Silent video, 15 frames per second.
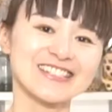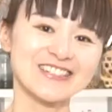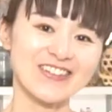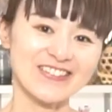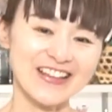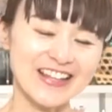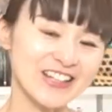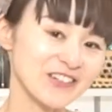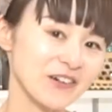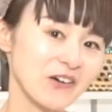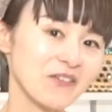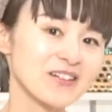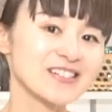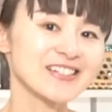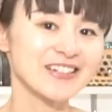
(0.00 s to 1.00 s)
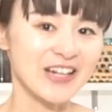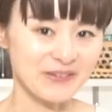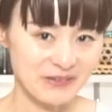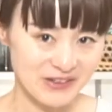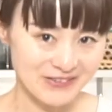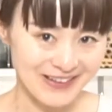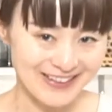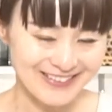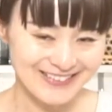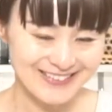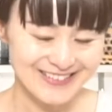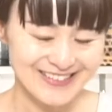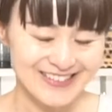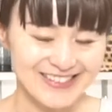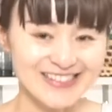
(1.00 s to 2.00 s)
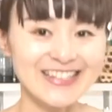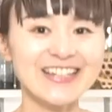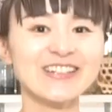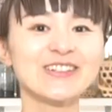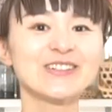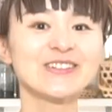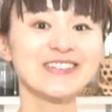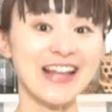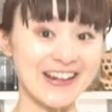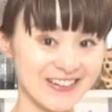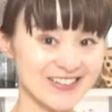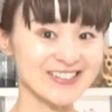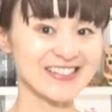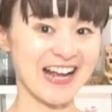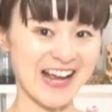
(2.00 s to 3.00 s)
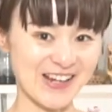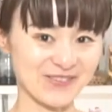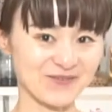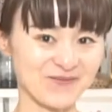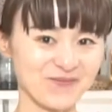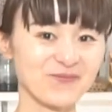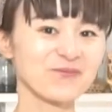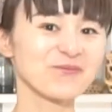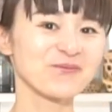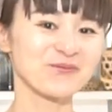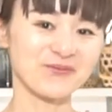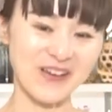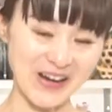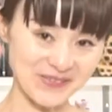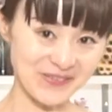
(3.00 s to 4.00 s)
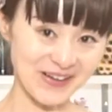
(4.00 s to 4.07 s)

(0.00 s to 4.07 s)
So thank you for watching everyone. See you next time. Bye